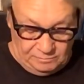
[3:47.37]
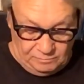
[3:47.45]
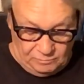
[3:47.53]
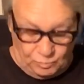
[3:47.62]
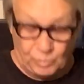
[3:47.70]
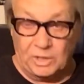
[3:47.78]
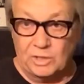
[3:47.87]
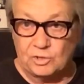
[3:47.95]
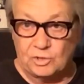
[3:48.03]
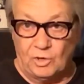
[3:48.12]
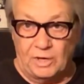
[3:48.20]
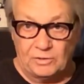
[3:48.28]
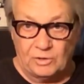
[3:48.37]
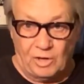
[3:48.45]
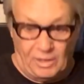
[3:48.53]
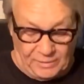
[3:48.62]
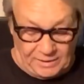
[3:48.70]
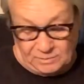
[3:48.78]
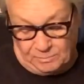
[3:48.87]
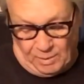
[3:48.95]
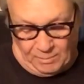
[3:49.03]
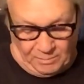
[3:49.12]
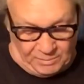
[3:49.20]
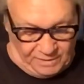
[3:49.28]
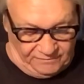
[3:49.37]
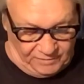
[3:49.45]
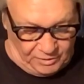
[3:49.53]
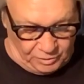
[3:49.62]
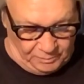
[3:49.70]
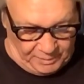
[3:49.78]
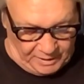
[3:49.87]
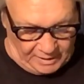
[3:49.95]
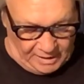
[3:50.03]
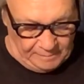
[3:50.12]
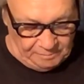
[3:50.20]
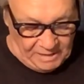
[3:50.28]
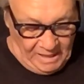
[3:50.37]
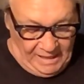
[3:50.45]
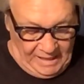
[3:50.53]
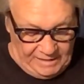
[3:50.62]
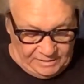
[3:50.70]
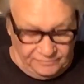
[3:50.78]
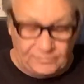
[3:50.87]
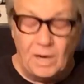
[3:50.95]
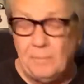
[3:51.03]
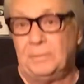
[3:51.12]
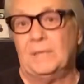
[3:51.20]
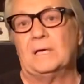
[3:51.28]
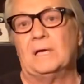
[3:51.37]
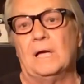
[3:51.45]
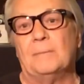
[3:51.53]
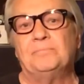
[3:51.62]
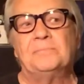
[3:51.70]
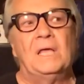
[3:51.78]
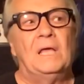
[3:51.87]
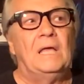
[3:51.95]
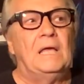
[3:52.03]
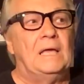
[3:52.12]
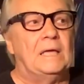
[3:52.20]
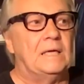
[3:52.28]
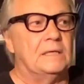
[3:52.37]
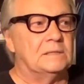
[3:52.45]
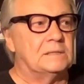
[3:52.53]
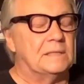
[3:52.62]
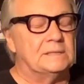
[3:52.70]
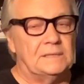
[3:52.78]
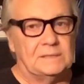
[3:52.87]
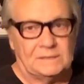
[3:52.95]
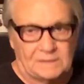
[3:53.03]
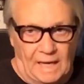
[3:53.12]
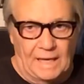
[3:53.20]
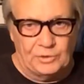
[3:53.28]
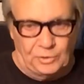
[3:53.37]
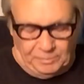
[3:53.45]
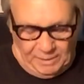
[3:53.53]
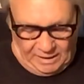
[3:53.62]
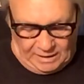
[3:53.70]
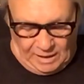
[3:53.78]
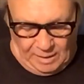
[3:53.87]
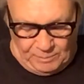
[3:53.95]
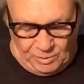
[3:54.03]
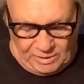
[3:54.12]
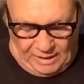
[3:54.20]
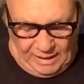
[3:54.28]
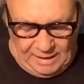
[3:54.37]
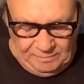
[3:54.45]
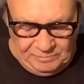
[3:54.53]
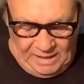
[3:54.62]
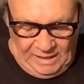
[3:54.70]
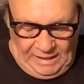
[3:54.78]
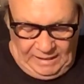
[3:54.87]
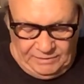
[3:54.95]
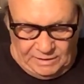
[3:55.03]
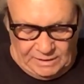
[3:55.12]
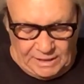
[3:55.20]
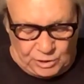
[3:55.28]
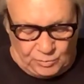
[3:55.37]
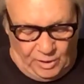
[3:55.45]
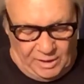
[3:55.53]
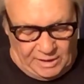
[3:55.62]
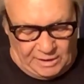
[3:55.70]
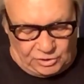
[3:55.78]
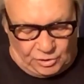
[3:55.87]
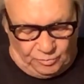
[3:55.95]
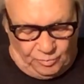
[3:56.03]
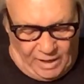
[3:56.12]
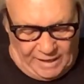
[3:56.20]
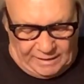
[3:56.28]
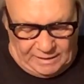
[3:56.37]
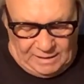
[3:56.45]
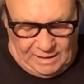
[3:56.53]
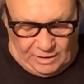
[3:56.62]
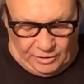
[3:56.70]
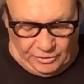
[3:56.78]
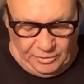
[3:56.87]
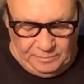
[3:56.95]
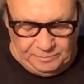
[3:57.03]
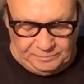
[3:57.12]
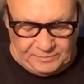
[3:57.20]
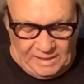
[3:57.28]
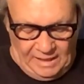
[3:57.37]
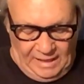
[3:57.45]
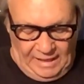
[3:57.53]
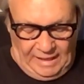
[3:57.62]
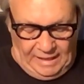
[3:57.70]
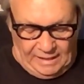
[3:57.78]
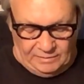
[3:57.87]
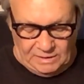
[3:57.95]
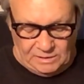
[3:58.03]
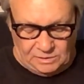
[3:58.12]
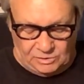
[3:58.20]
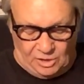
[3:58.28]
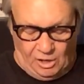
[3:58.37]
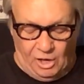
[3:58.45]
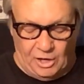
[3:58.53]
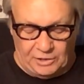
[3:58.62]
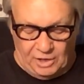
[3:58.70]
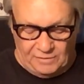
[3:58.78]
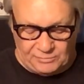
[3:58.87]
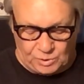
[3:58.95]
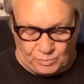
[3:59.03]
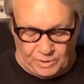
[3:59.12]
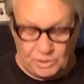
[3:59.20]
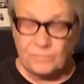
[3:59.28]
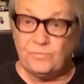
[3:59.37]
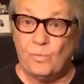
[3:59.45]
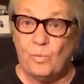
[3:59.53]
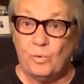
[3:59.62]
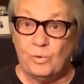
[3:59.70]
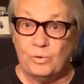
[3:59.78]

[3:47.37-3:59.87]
reissue. I don't know. I think it's probably a Fender pickup. And the front pickup is a sustainer pickup, okay? The electronics are right in here, and this is the on-off switch for